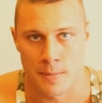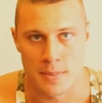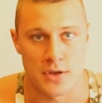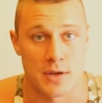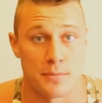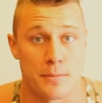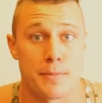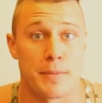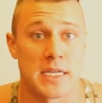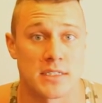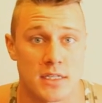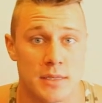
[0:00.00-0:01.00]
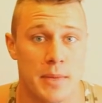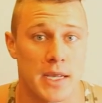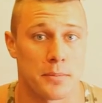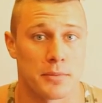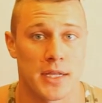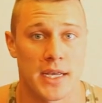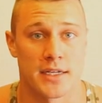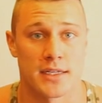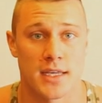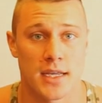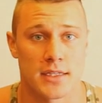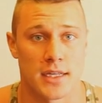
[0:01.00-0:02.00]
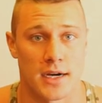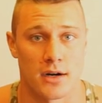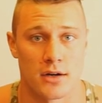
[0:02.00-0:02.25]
You can basically make a plan to get there.